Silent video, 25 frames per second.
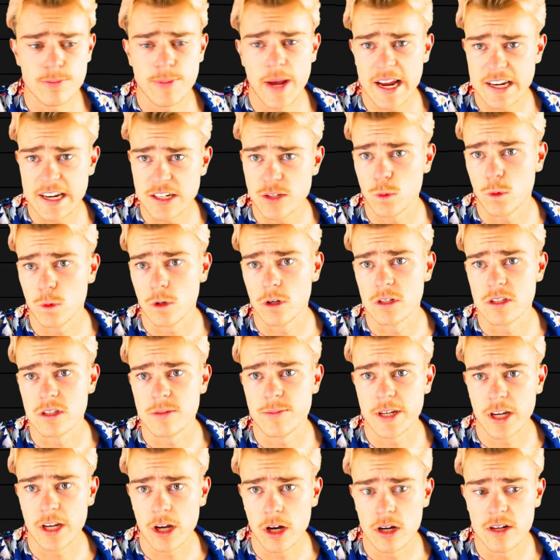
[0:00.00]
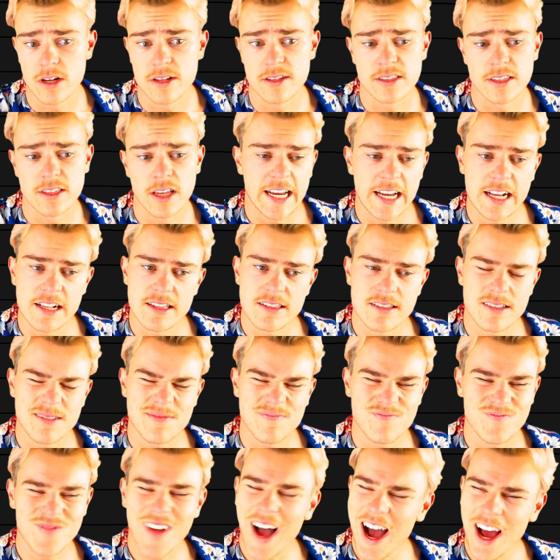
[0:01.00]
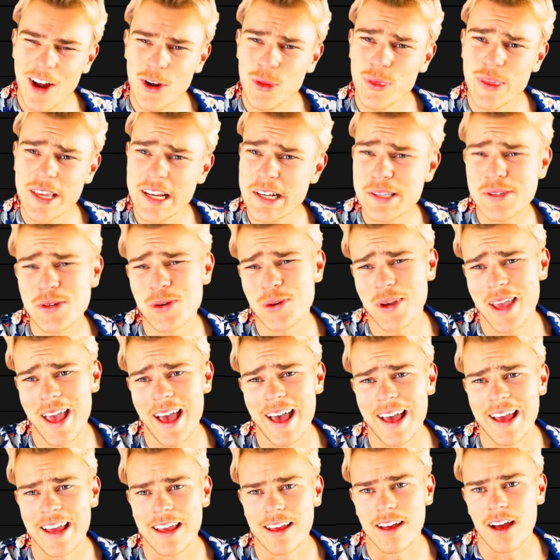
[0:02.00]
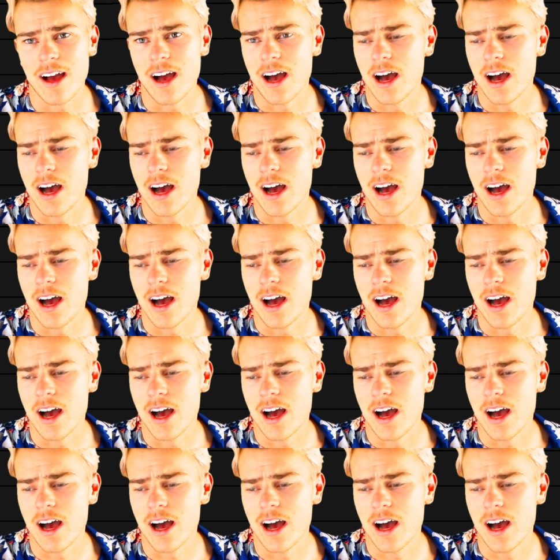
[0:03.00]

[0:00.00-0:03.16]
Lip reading: paid towards because it's, I don't think it's okay.